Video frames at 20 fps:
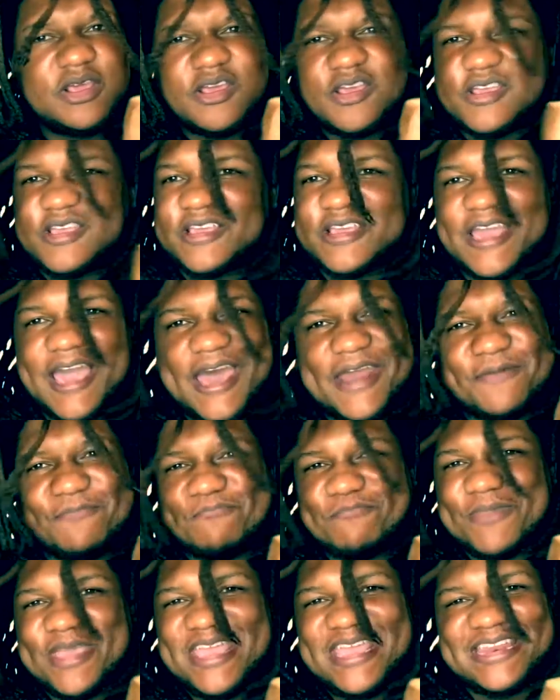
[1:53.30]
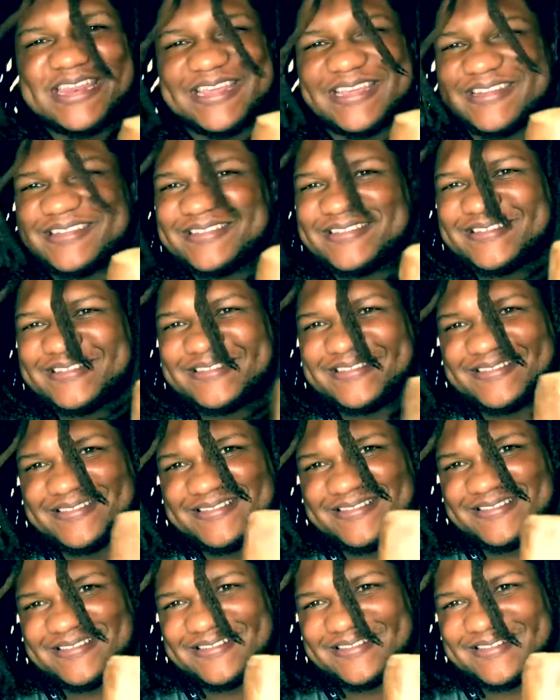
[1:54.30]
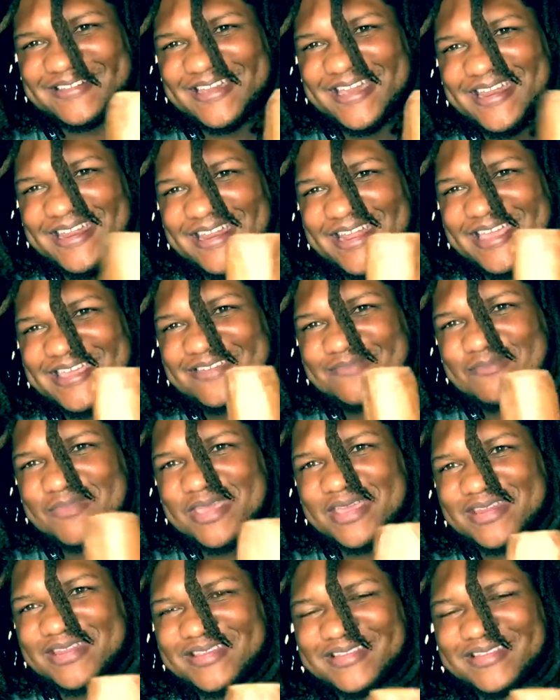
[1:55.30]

You gotta mean it. Cut it like you mean it.